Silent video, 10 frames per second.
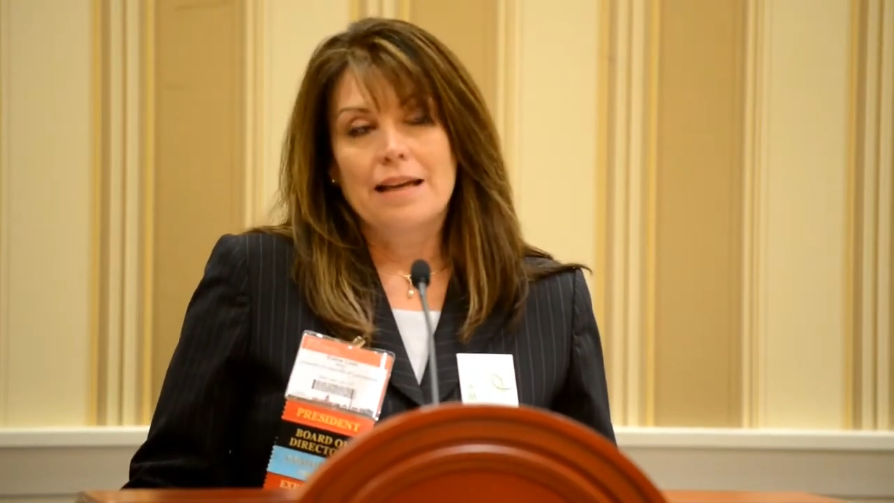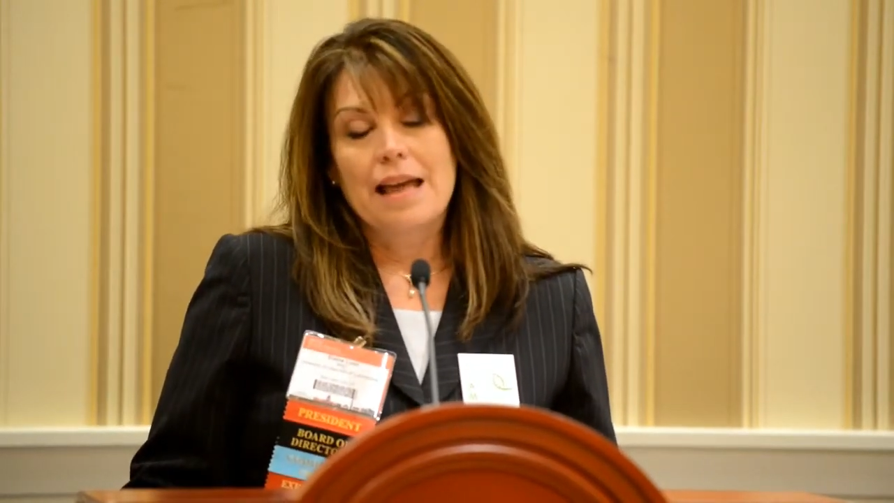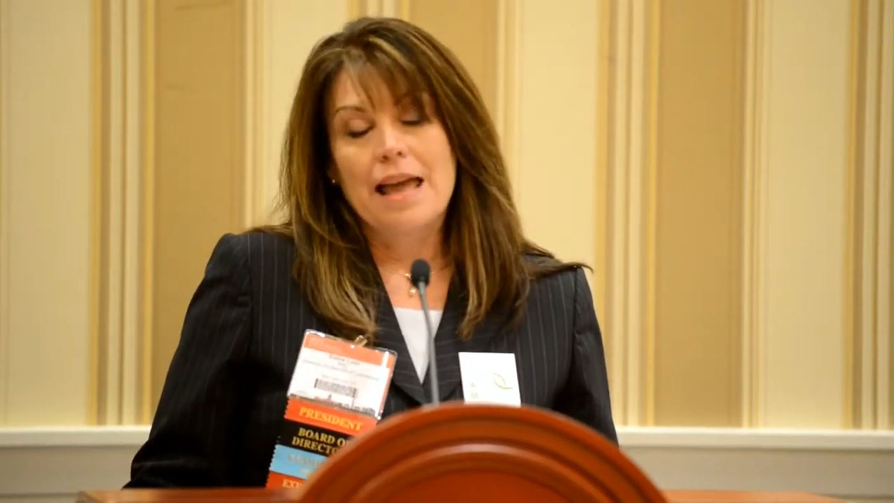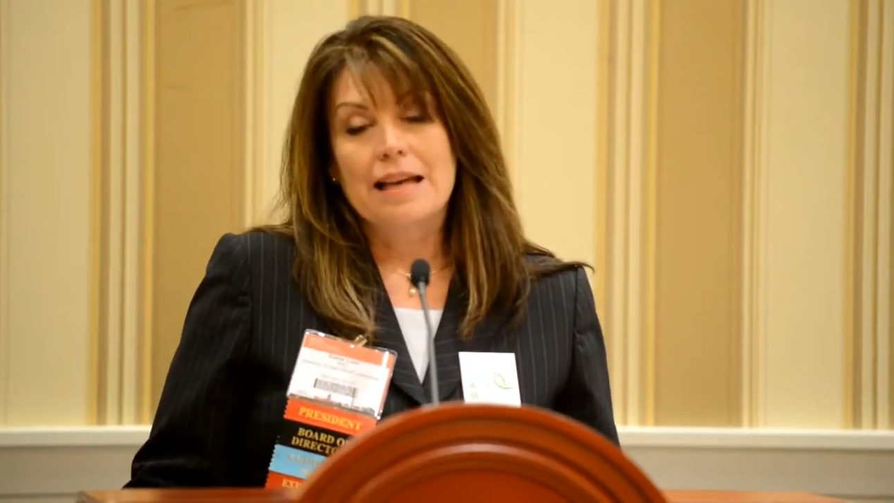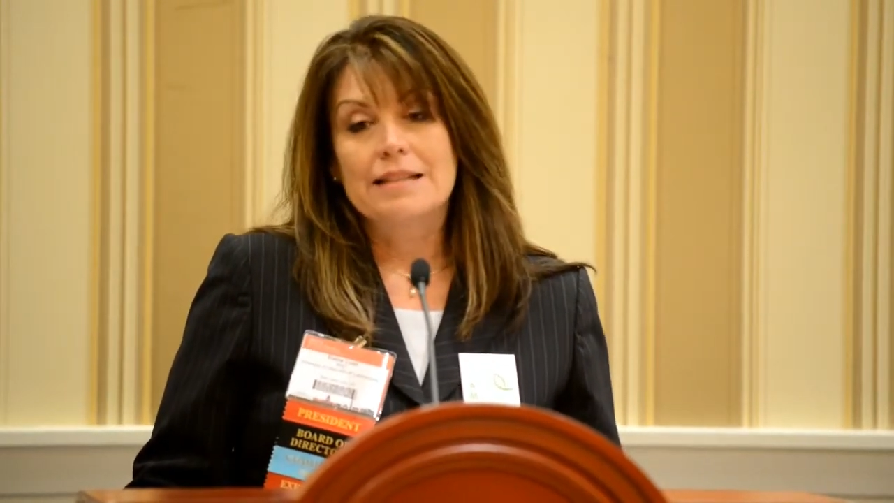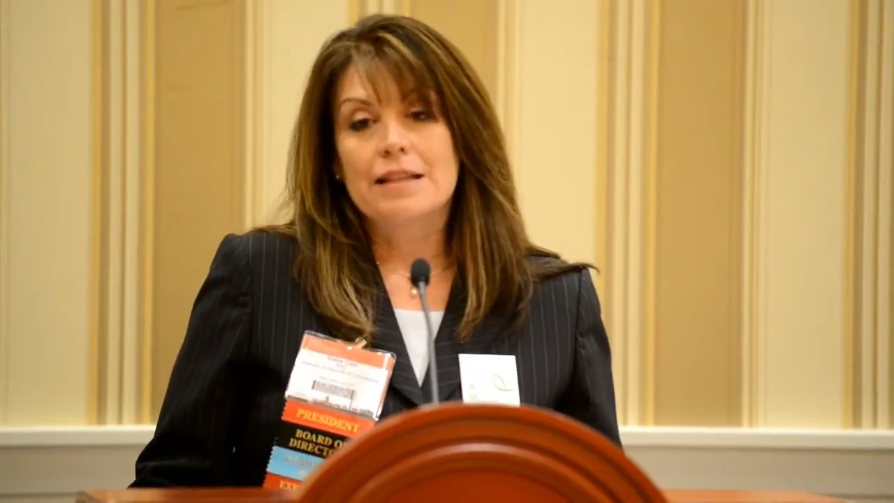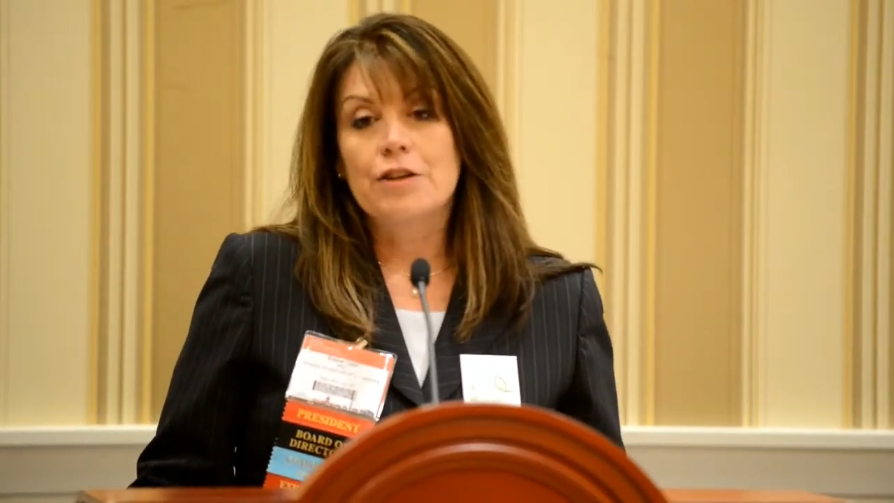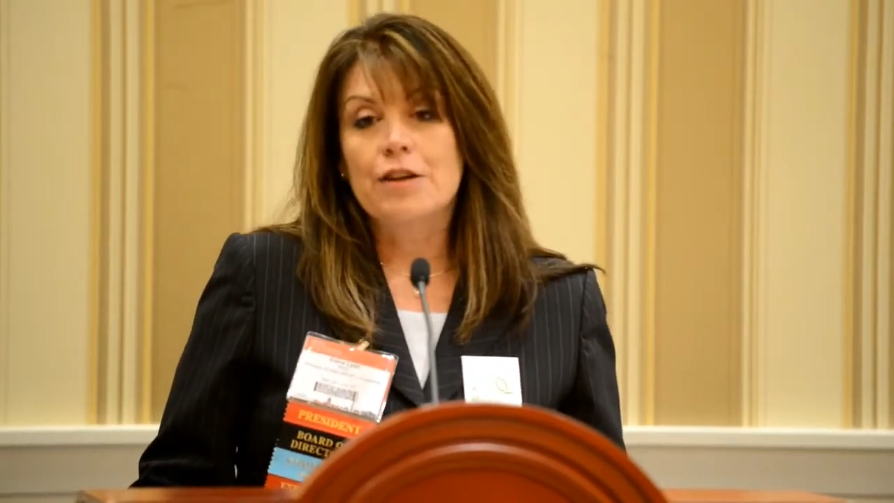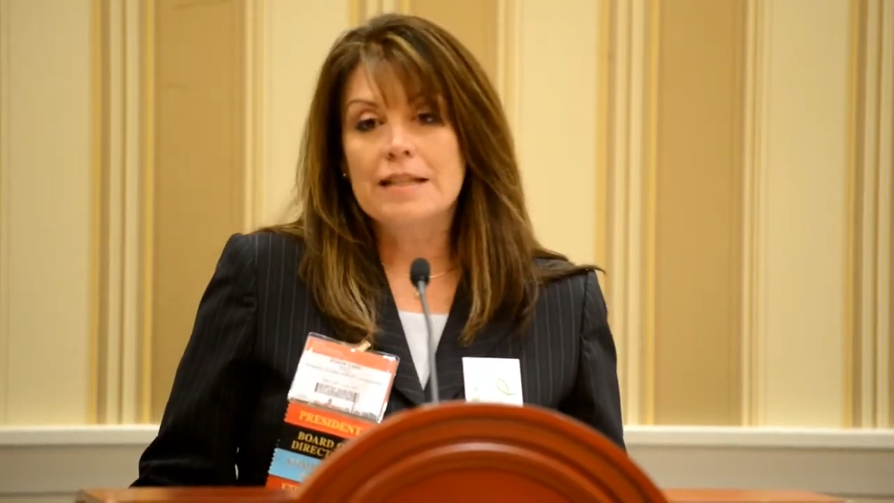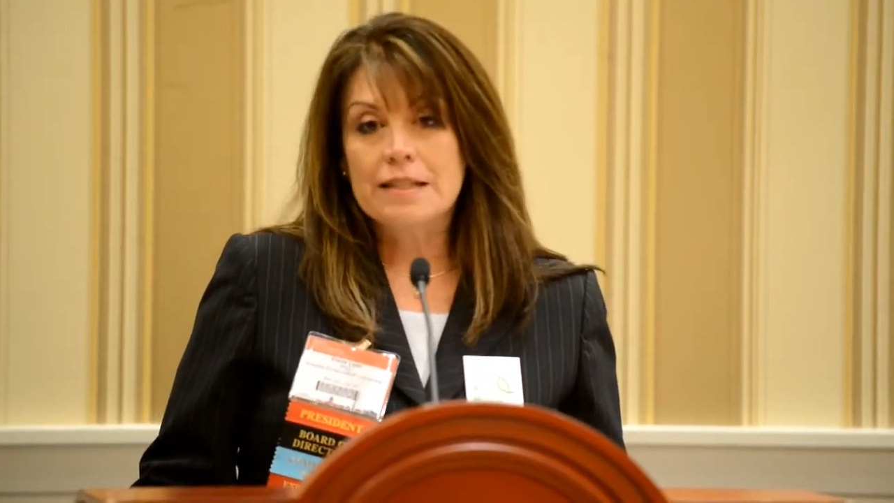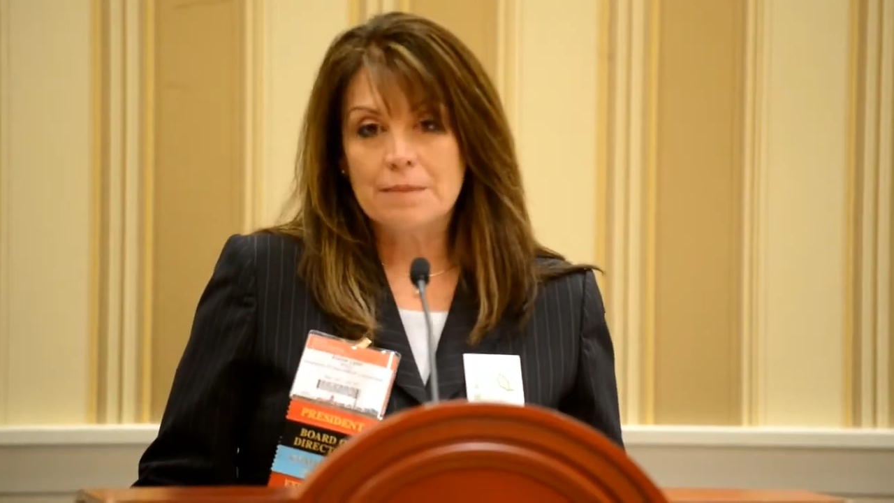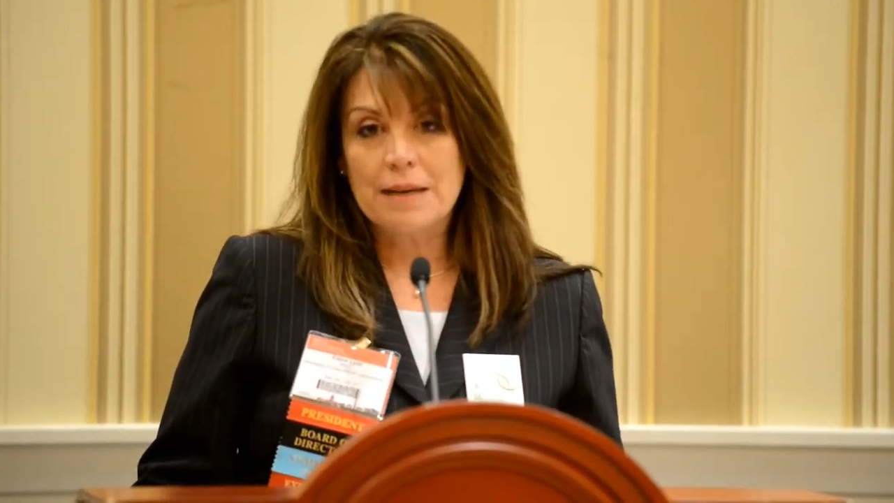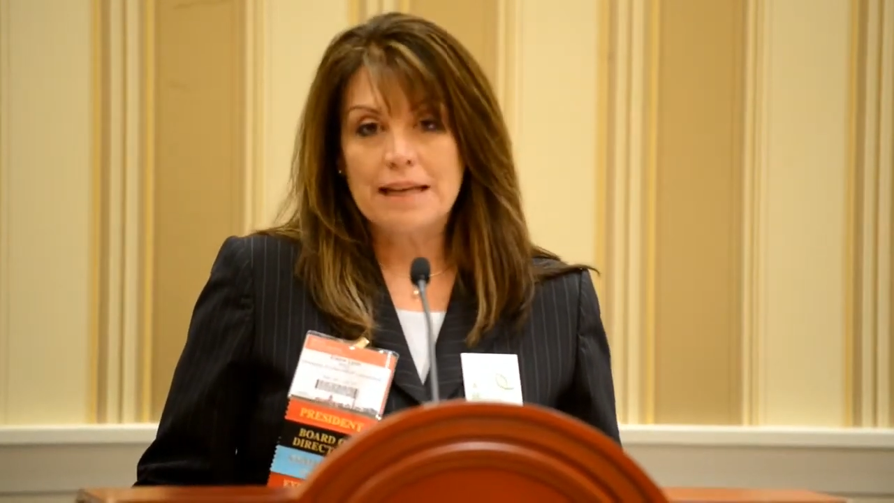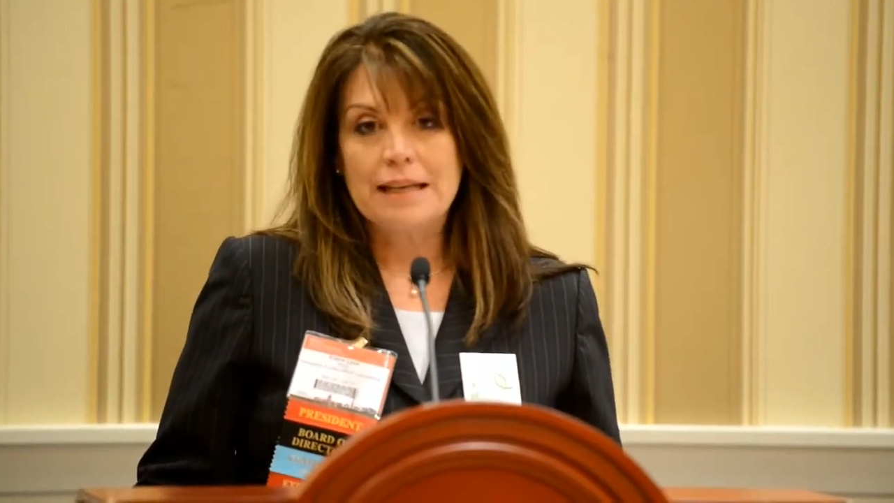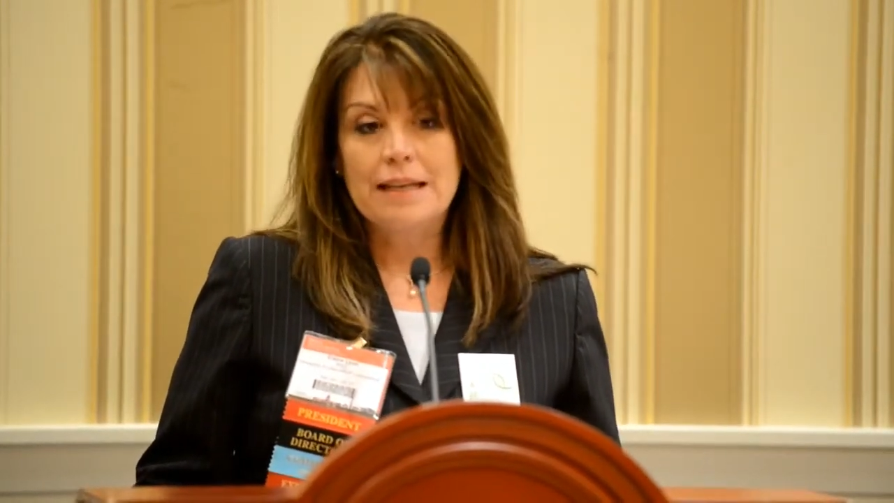has
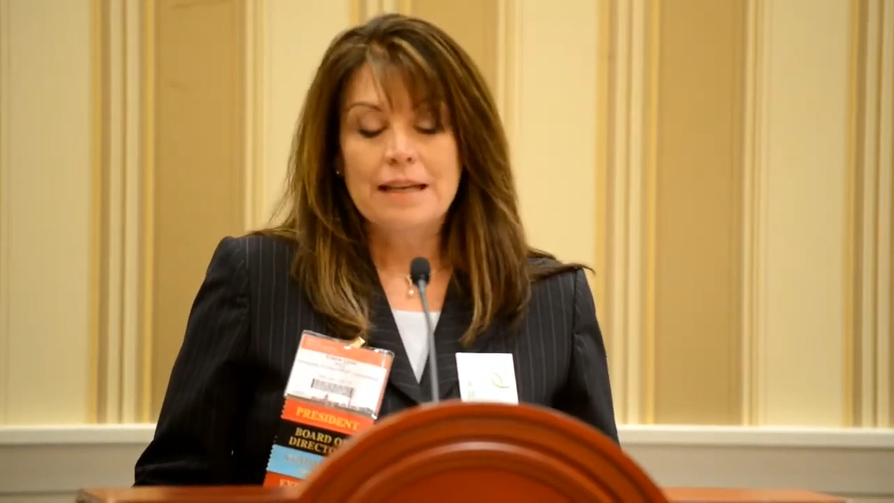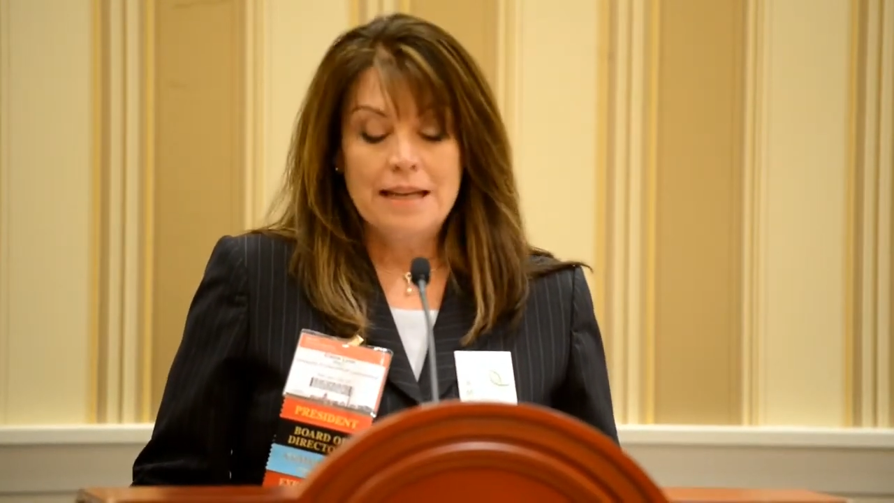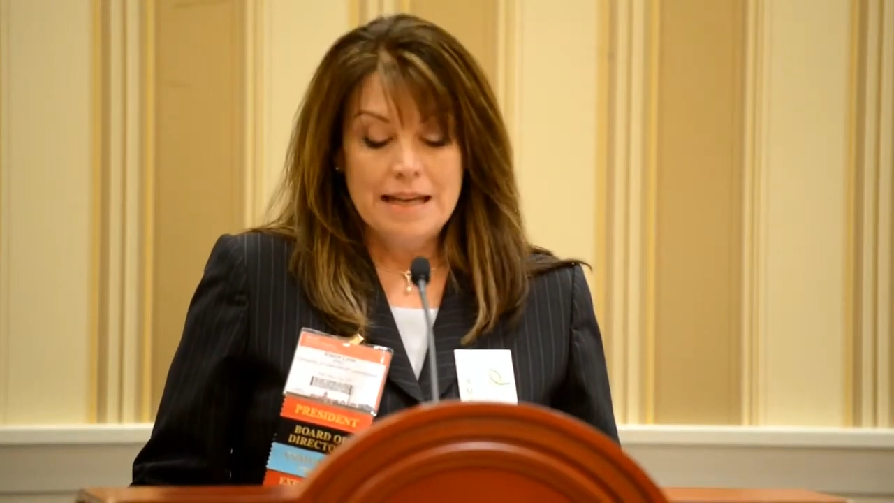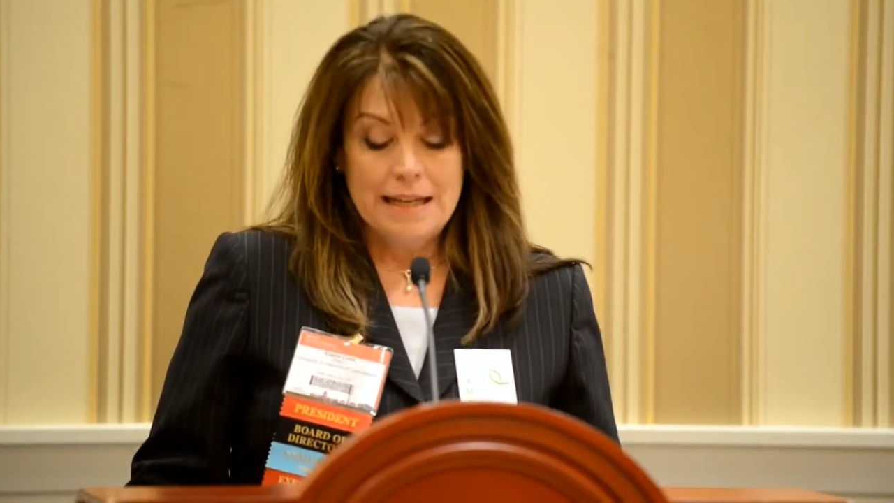underestimated